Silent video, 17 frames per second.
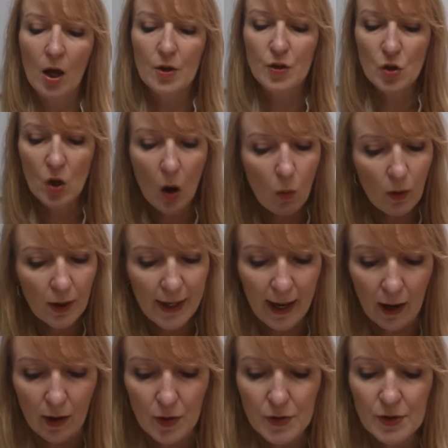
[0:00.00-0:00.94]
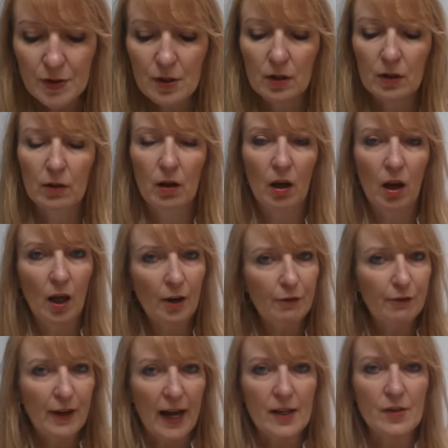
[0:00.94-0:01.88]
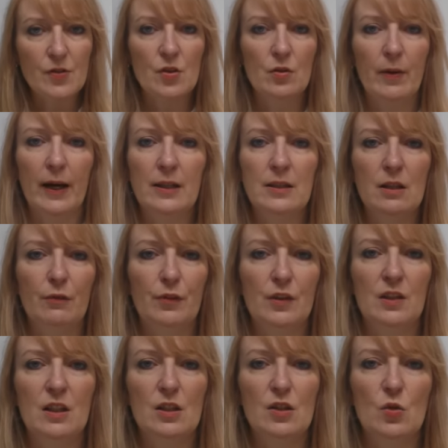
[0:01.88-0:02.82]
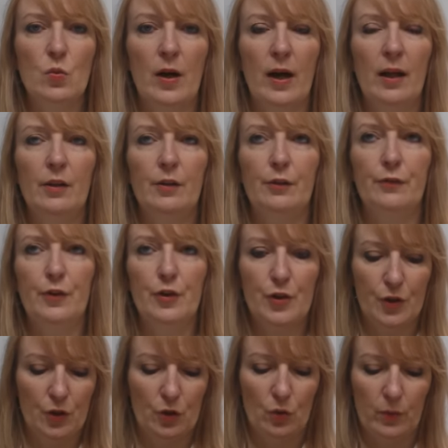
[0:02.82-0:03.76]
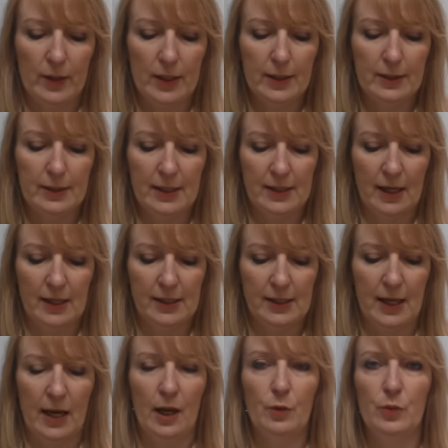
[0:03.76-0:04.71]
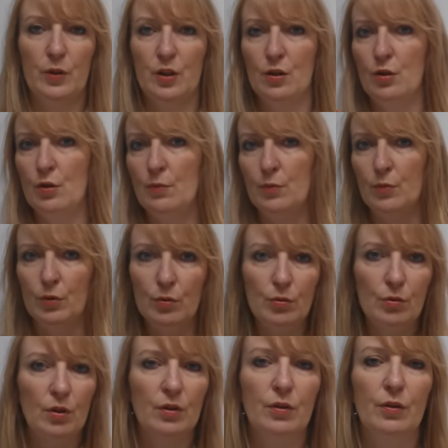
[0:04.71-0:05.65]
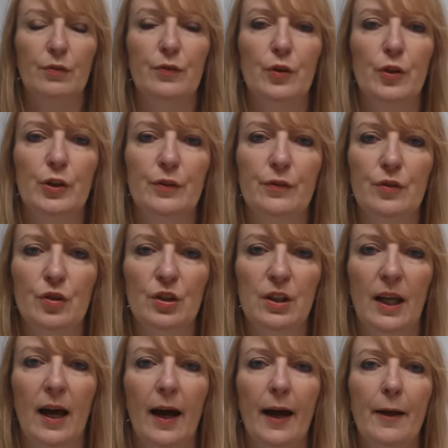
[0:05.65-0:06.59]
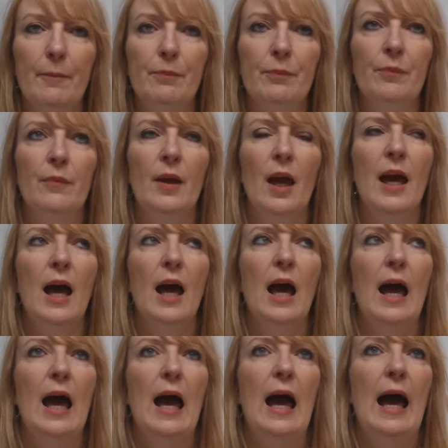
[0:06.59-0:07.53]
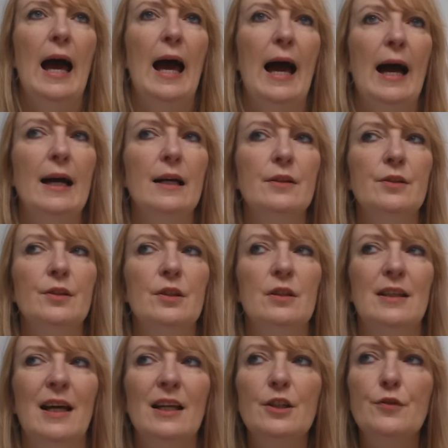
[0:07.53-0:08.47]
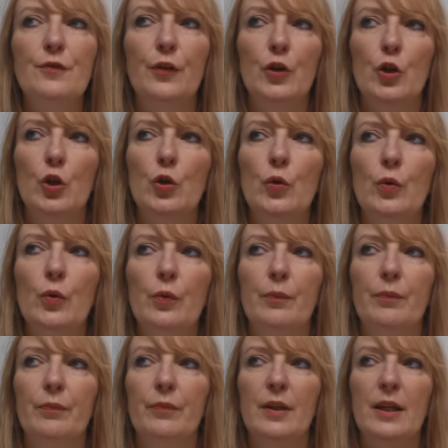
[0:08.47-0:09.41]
So what else? A lot of Cancer activity as well, the first 2 weeks, as I said, with the new moon on the 4th of July. And that is for you.